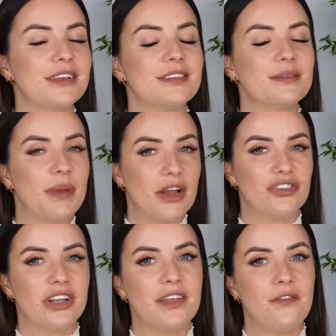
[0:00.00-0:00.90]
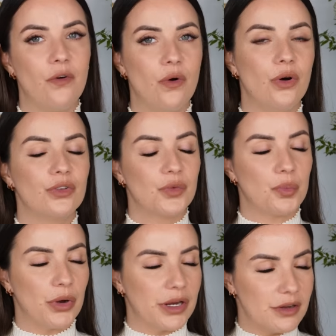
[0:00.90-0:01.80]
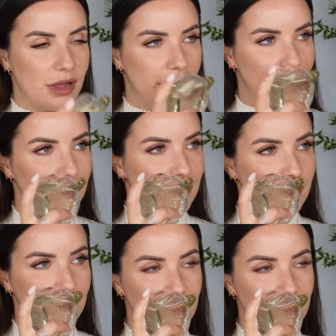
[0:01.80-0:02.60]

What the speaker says: especially for springtime.